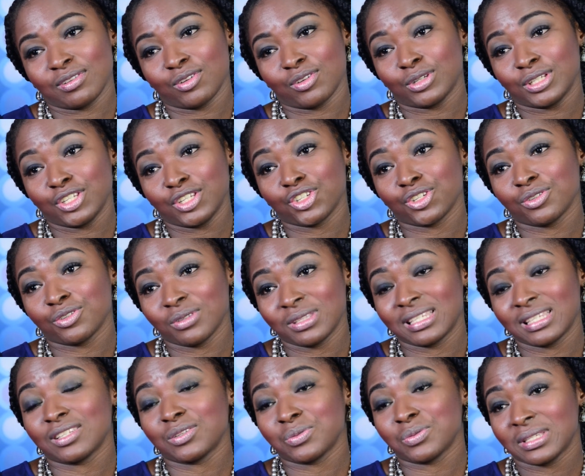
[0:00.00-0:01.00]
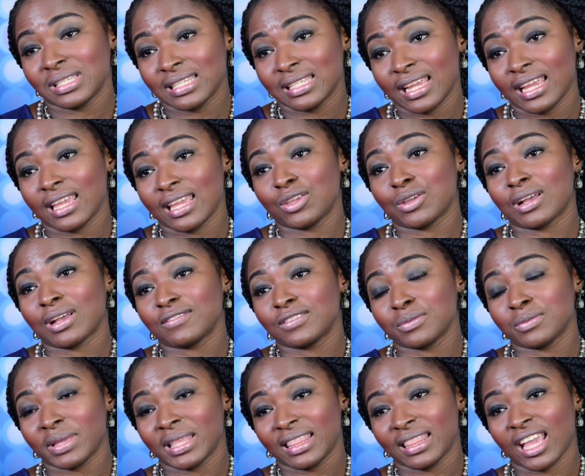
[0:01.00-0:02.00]
audition notice will say you have to
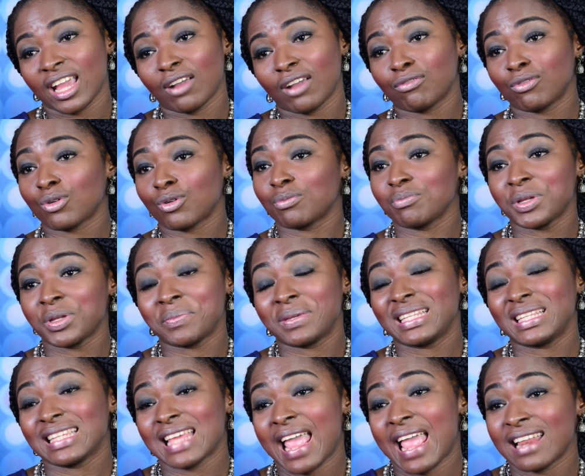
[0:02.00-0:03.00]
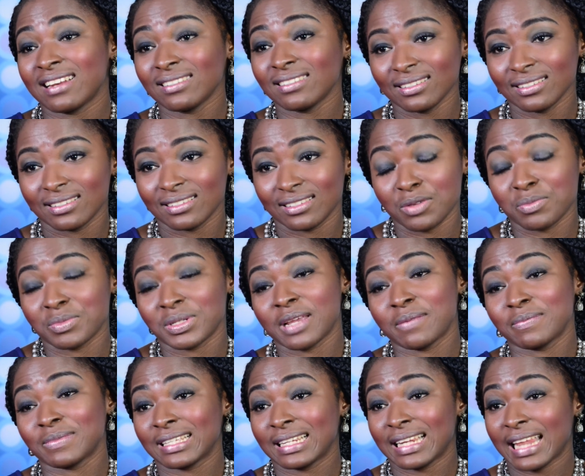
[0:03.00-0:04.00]
be there for maybe 10, sometimes
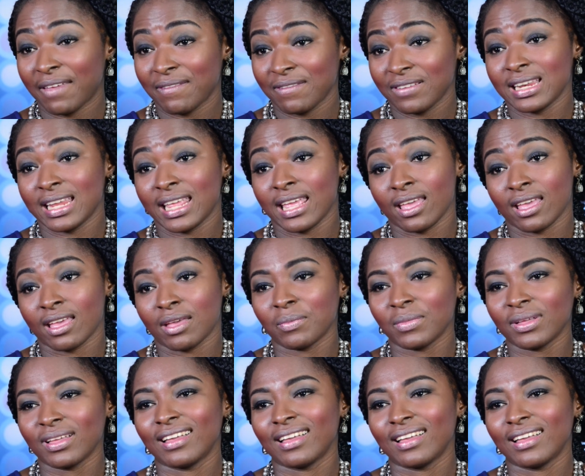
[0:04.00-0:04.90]
11 a.m.